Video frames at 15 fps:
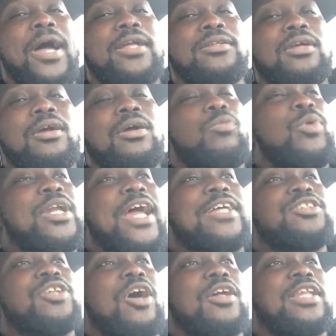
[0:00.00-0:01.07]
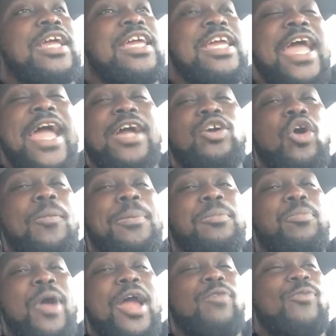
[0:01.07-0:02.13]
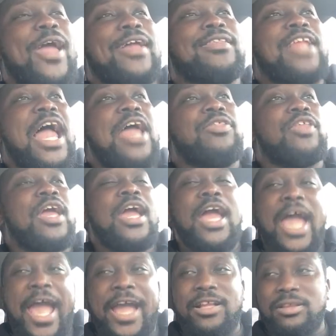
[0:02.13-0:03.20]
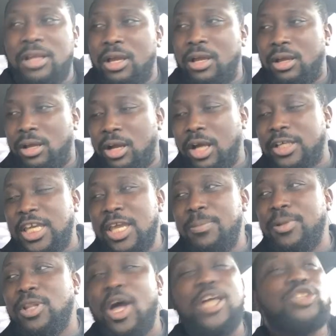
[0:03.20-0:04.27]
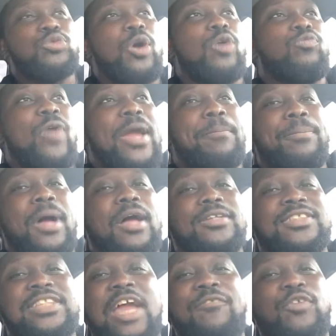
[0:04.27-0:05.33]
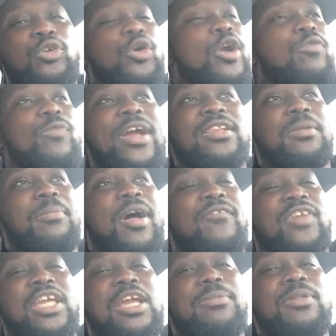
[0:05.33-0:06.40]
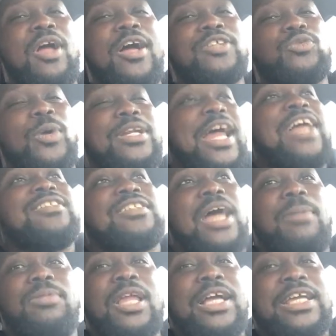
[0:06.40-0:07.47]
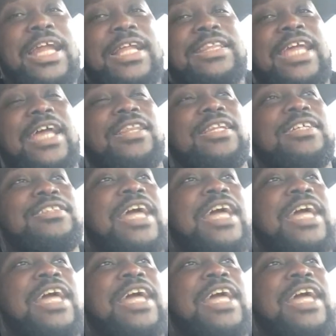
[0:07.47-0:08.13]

But when I saw that he had Kobe Bryant ranked 9th, had Hakeem Olajuwon ranked, Stephen Curry ranked above Hakeem Olajuwon, I stopped looking at that list.